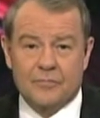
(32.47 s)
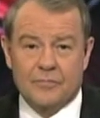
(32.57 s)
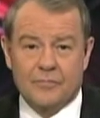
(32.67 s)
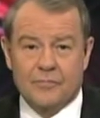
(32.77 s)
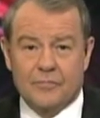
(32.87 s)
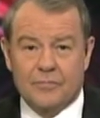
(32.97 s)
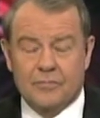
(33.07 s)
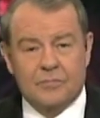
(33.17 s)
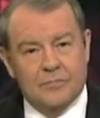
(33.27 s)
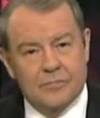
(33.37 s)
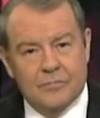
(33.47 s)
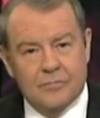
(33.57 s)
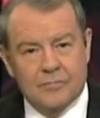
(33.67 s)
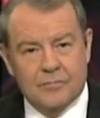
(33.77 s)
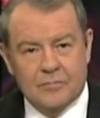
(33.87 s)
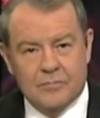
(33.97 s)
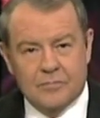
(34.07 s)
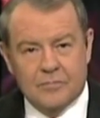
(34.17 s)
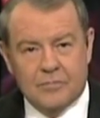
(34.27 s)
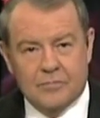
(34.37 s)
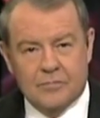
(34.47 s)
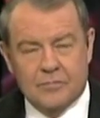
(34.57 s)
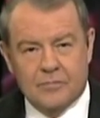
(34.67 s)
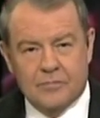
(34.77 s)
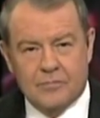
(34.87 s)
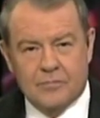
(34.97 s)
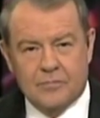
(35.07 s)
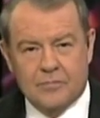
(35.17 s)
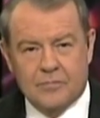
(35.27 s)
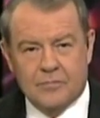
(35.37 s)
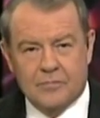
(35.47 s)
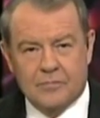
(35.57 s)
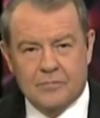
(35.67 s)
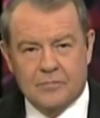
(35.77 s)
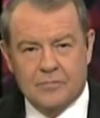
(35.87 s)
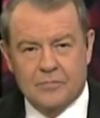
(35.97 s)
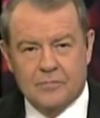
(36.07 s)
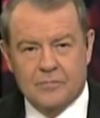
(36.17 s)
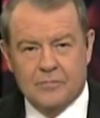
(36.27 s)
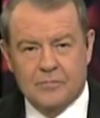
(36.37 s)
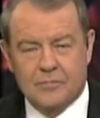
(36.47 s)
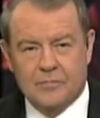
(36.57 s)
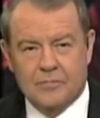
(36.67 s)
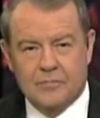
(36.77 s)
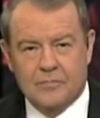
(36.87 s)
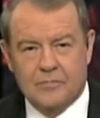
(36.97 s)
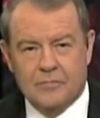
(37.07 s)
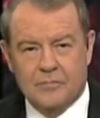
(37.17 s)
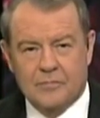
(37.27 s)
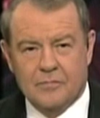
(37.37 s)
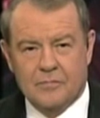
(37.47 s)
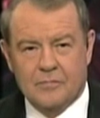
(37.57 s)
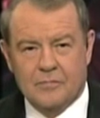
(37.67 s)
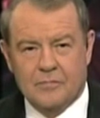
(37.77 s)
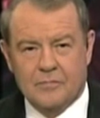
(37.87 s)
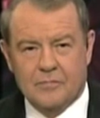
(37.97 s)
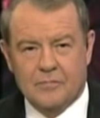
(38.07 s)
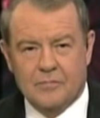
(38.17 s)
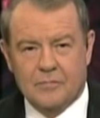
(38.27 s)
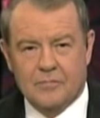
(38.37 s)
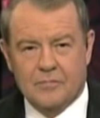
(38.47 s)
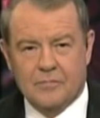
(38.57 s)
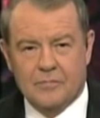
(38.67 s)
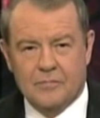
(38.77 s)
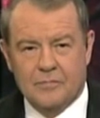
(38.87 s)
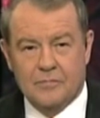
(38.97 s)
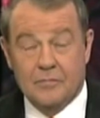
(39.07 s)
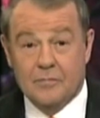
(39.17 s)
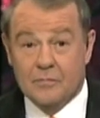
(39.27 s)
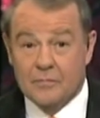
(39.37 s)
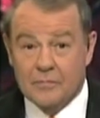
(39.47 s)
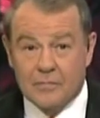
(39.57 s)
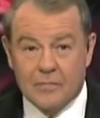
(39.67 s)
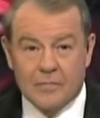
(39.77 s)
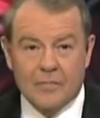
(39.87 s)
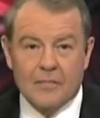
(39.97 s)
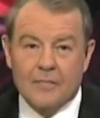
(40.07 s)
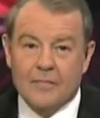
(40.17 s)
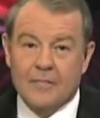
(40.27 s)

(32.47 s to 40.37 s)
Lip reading: (silent)